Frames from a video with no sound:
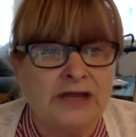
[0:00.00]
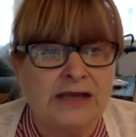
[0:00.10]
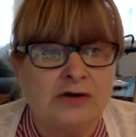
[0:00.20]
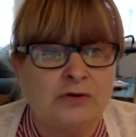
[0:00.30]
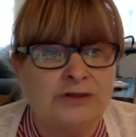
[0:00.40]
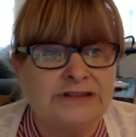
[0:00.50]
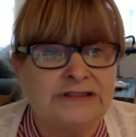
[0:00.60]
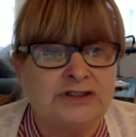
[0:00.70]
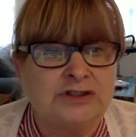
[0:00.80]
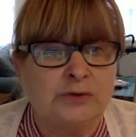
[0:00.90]
going to
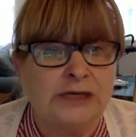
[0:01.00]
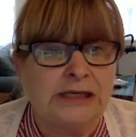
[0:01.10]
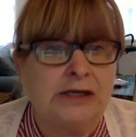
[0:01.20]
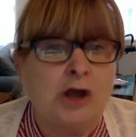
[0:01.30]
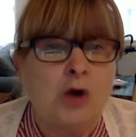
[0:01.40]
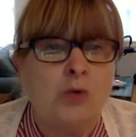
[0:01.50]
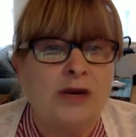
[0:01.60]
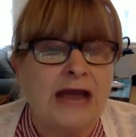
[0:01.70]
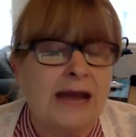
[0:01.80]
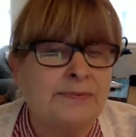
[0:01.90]
screen? What
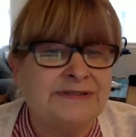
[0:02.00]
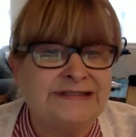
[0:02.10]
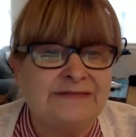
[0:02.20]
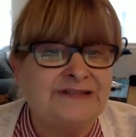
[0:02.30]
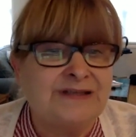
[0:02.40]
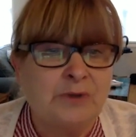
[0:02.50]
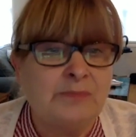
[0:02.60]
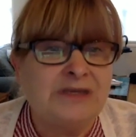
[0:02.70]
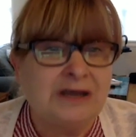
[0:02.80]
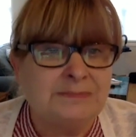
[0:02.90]
happens if someone
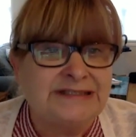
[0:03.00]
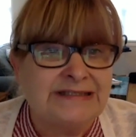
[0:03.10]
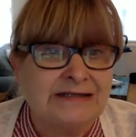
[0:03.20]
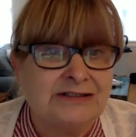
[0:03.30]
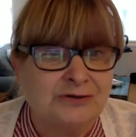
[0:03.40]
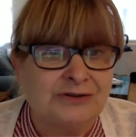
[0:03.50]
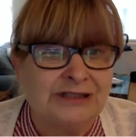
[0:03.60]
becomes sick during the